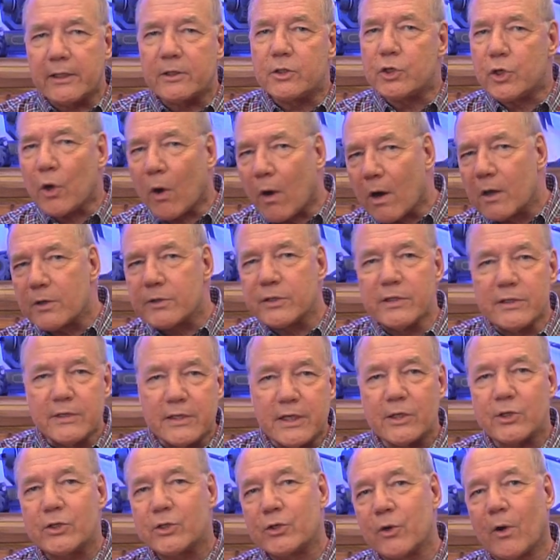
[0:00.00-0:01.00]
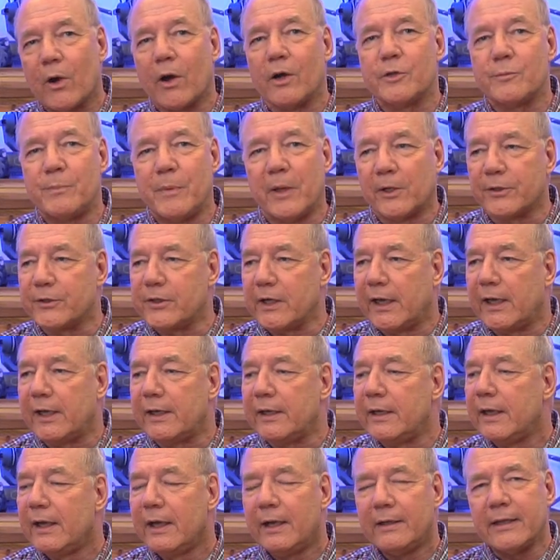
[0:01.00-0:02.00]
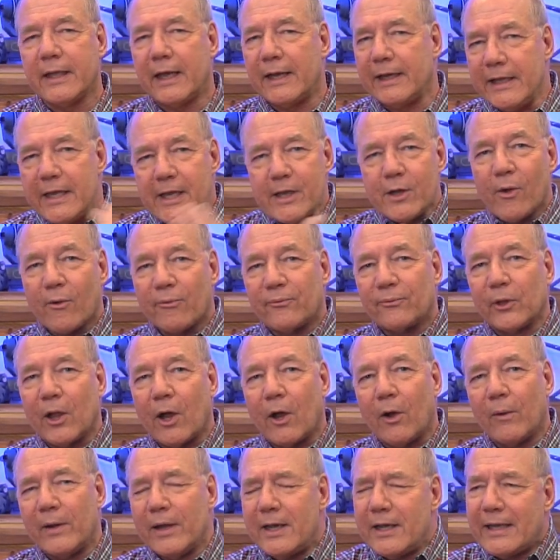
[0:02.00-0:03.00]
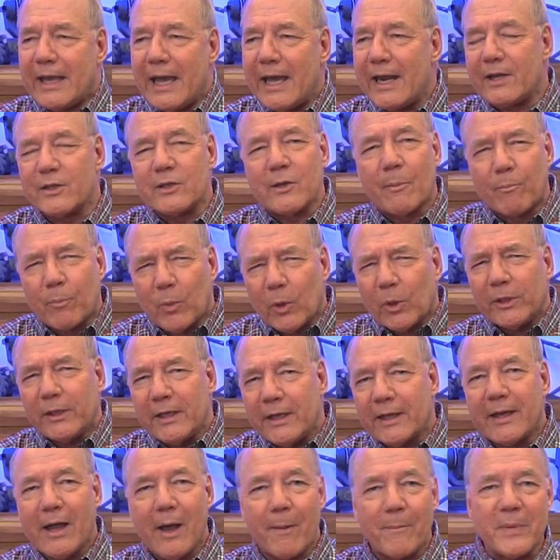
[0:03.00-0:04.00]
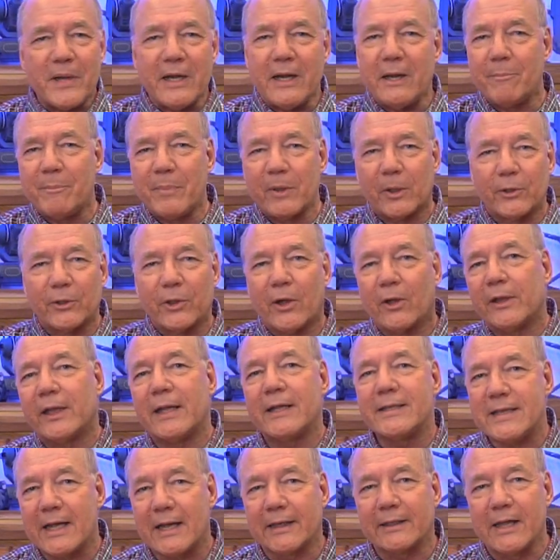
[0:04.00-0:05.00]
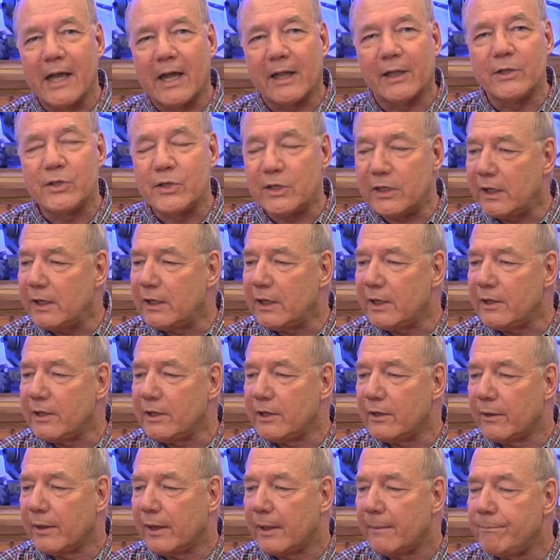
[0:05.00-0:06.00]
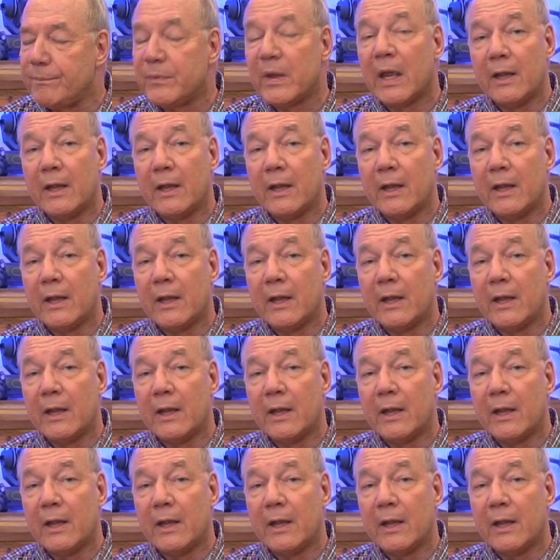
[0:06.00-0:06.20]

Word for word: charge and discharge built in that EcoFlow, again, is a brilliant company to build all that technology into the unit.